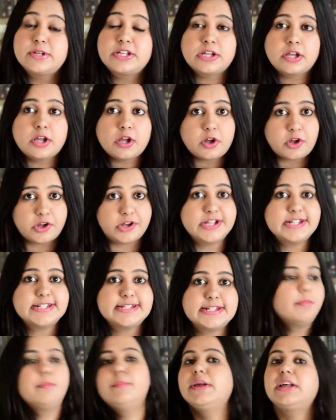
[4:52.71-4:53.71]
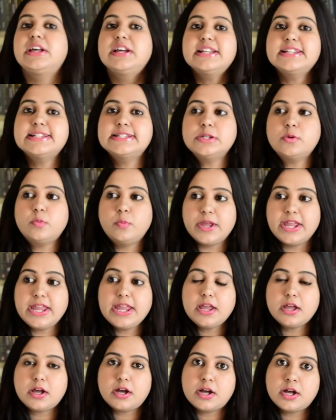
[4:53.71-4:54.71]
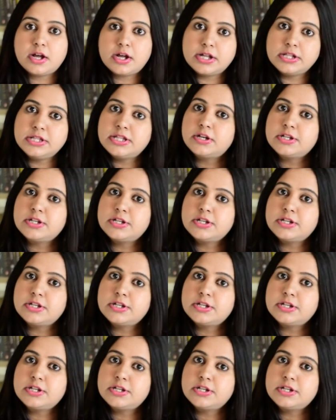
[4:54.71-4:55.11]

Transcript: because because the way uh,